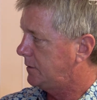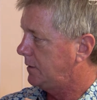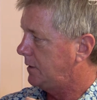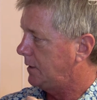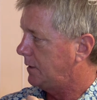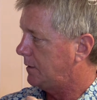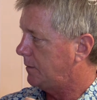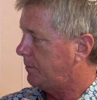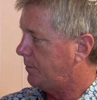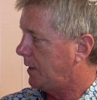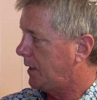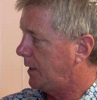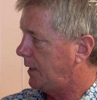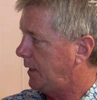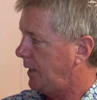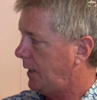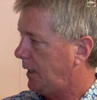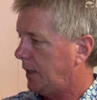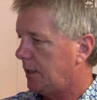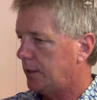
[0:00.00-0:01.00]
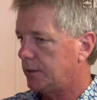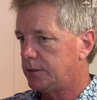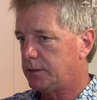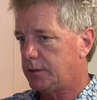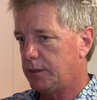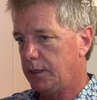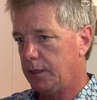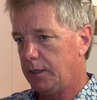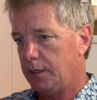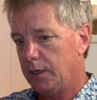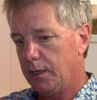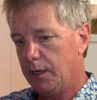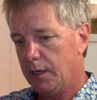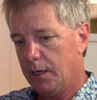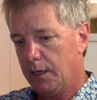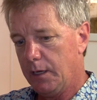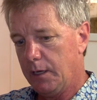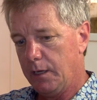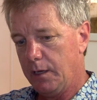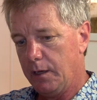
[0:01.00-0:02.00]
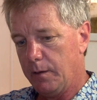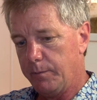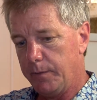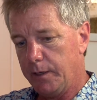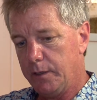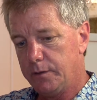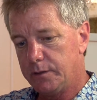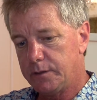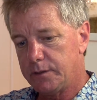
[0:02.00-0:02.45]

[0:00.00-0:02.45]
that the body has. The immune